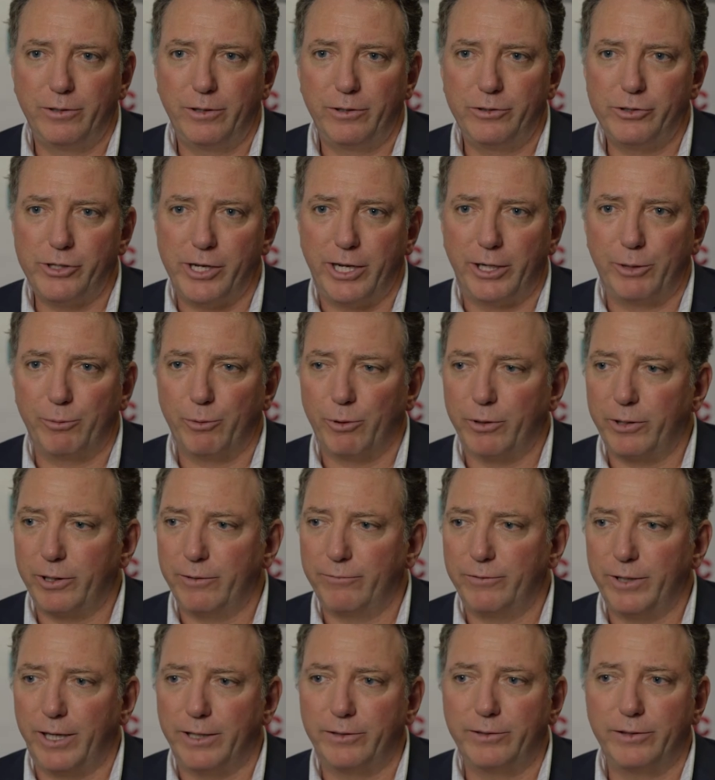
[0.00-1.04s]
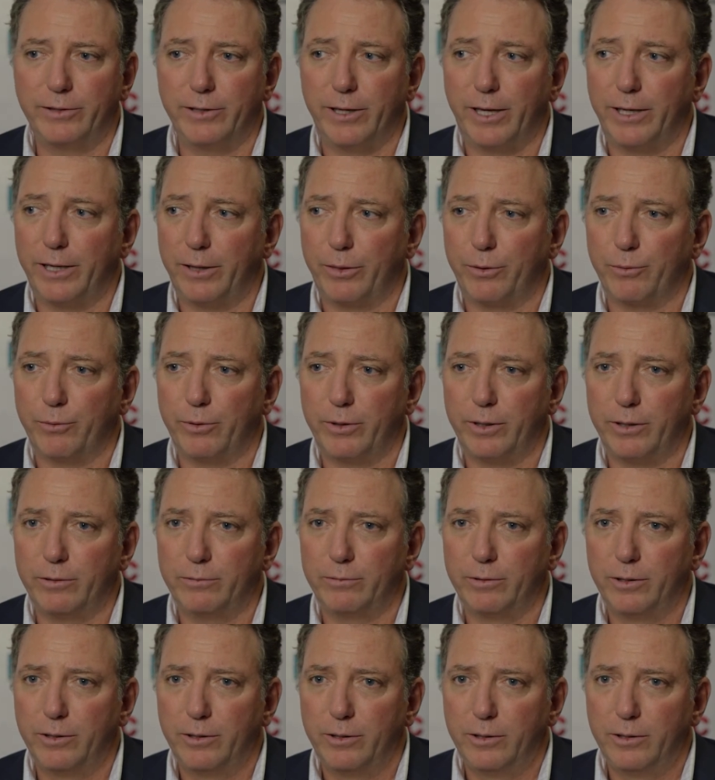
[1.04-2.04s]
January of 1993, and